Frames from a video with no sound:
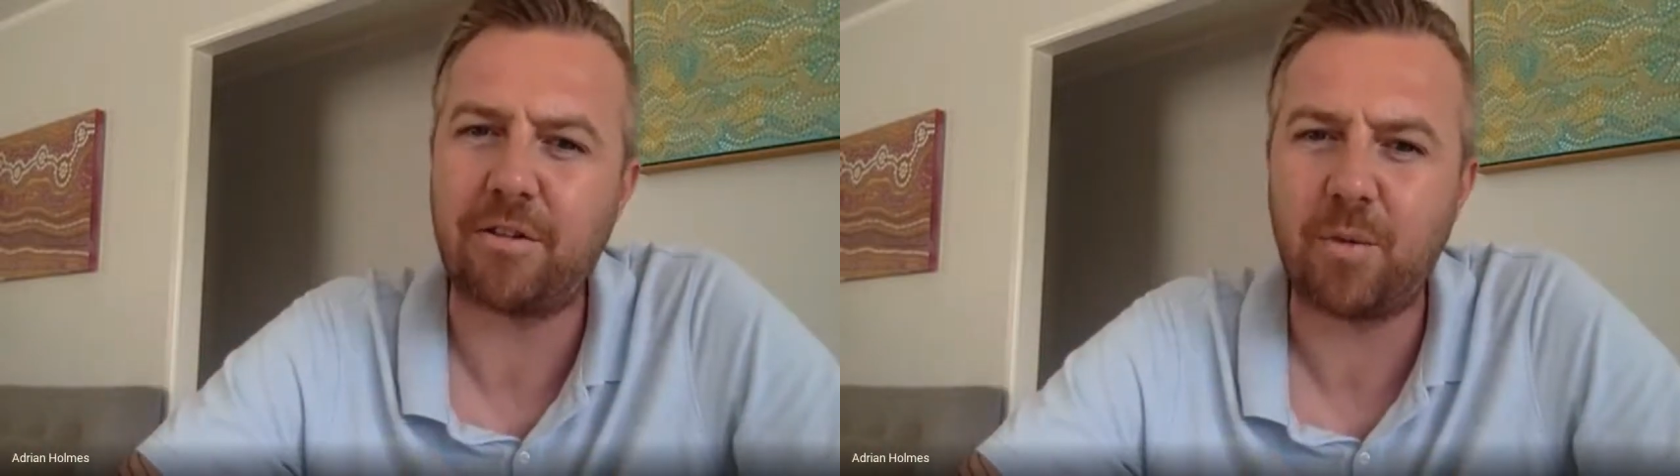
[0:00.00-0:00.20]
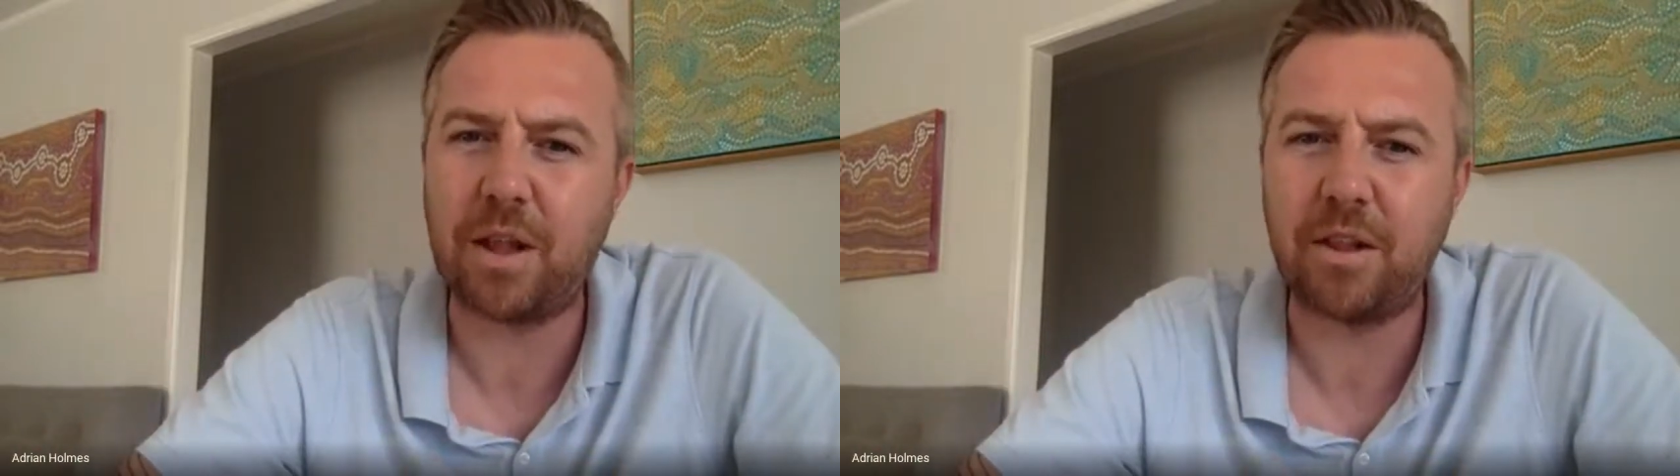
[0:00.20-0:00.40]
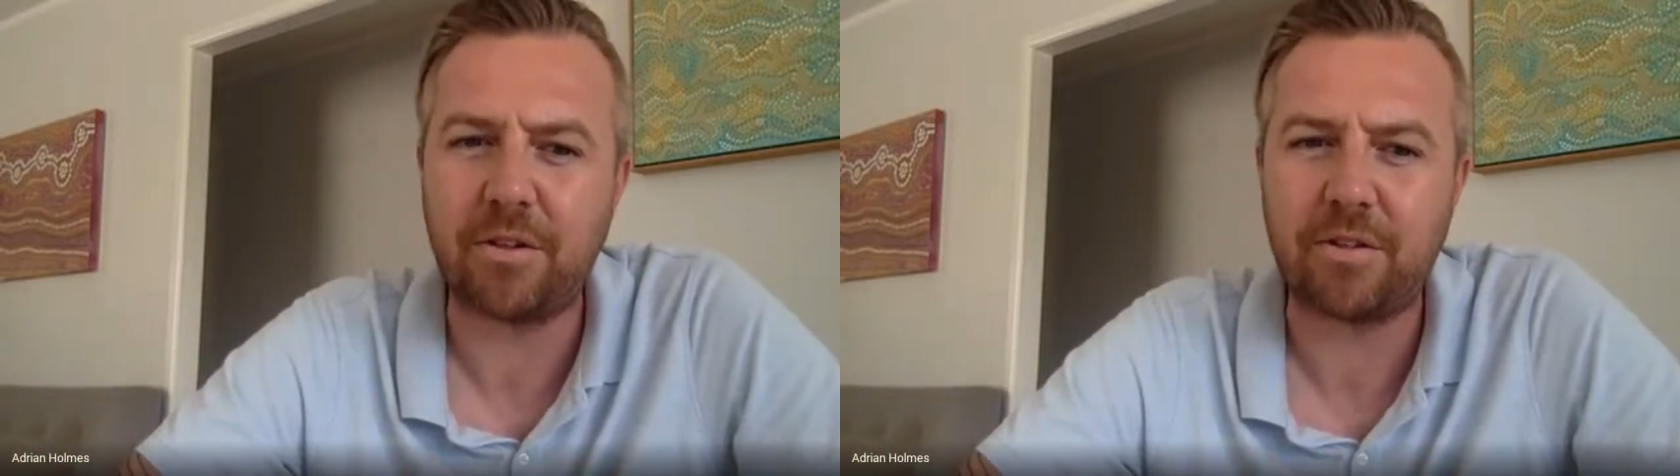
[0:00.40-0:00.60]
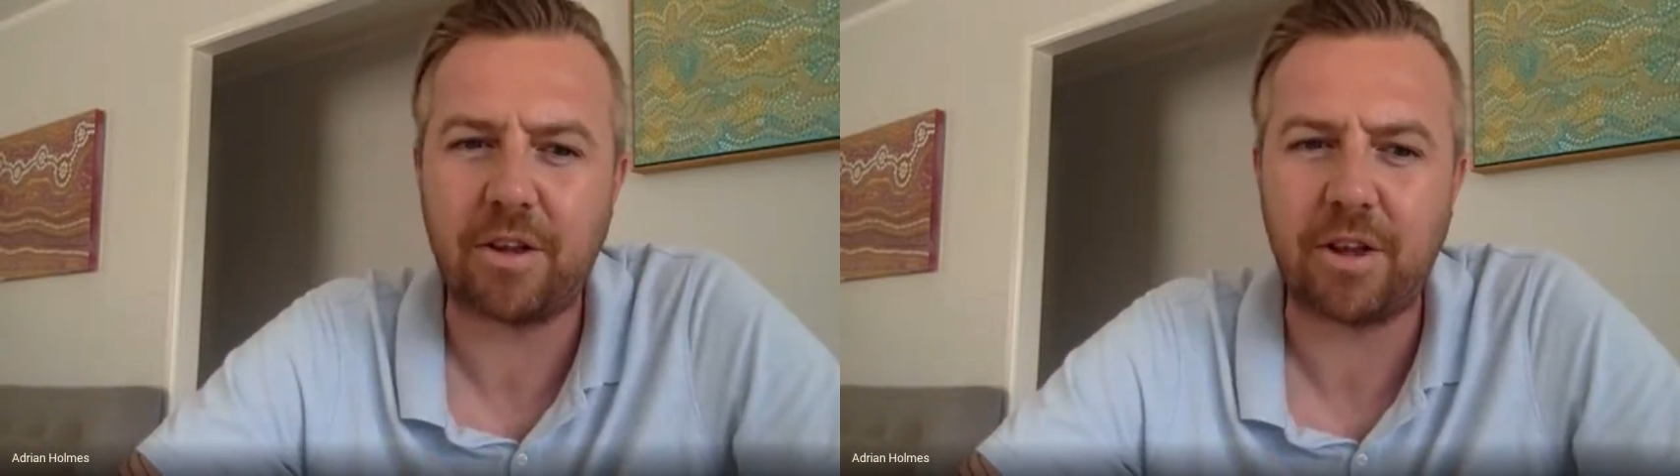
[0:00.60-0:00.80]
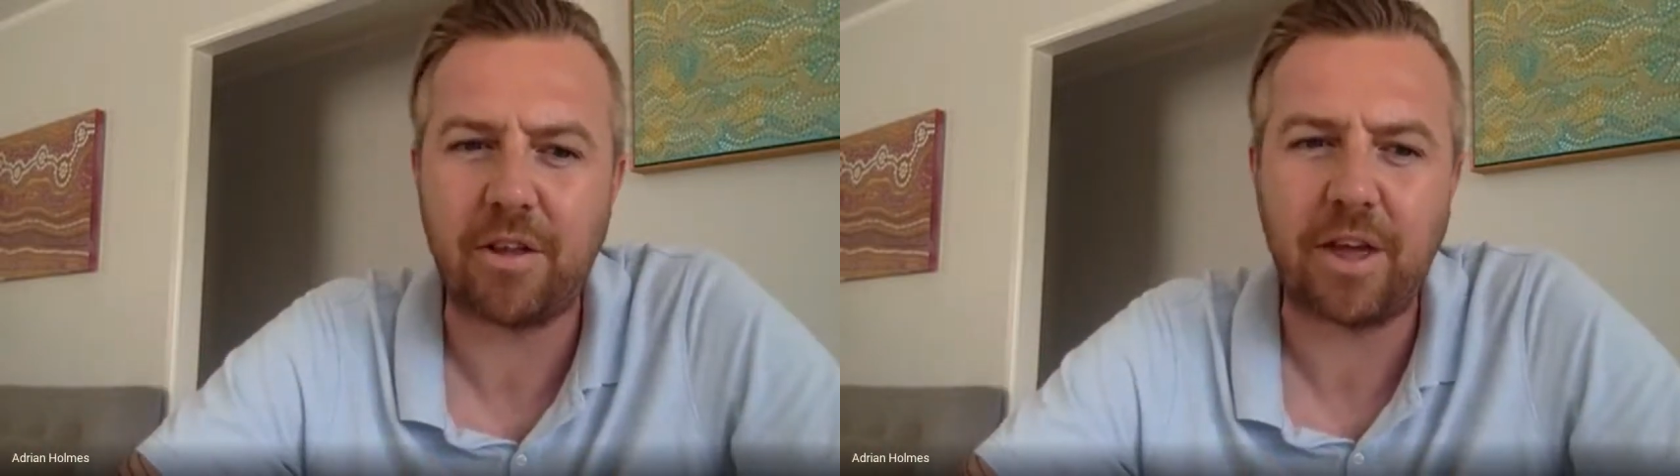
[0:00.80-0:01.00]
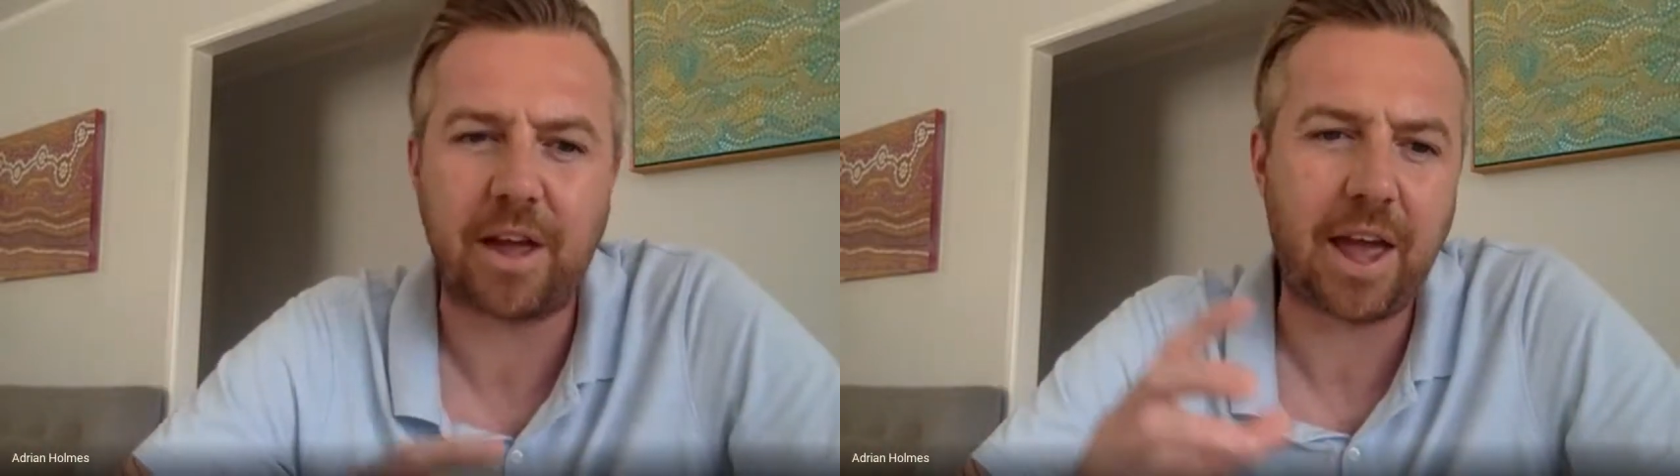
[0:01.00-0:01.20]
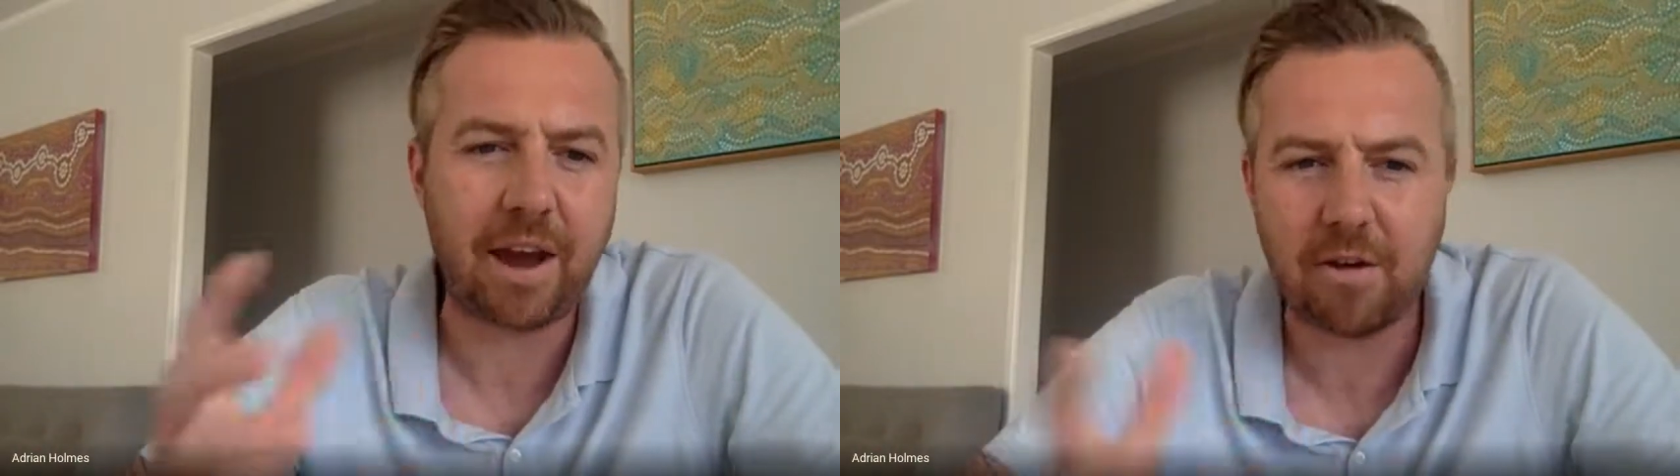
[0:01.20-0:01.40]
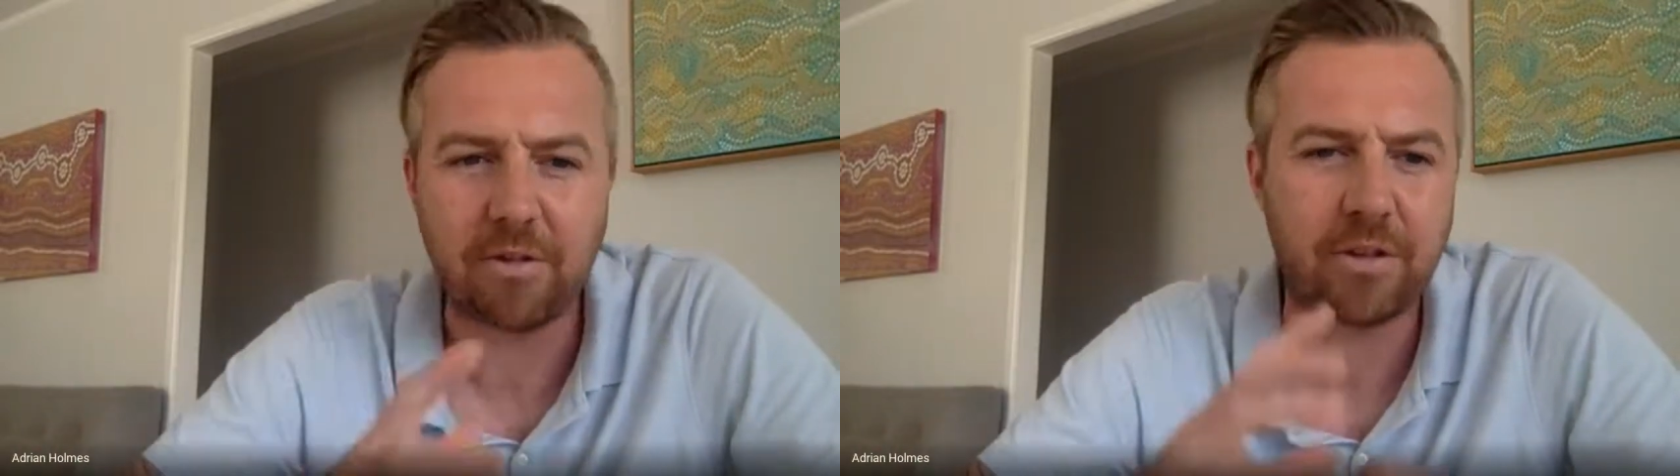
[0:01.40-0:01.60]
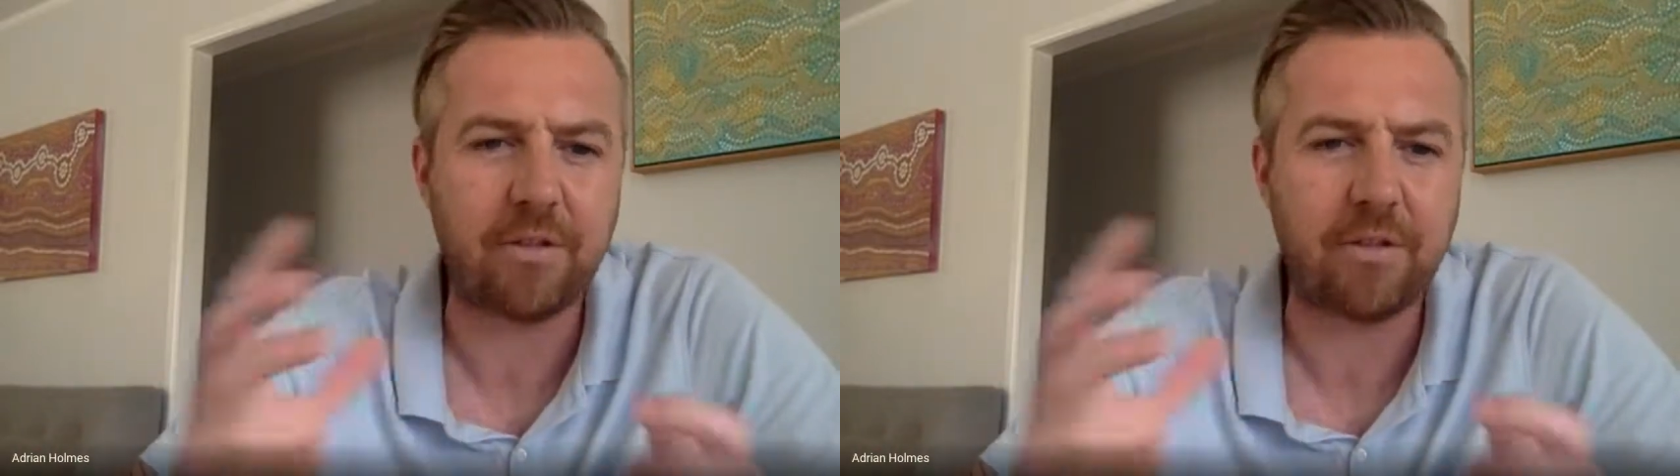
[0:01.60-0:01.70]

as well as, their carers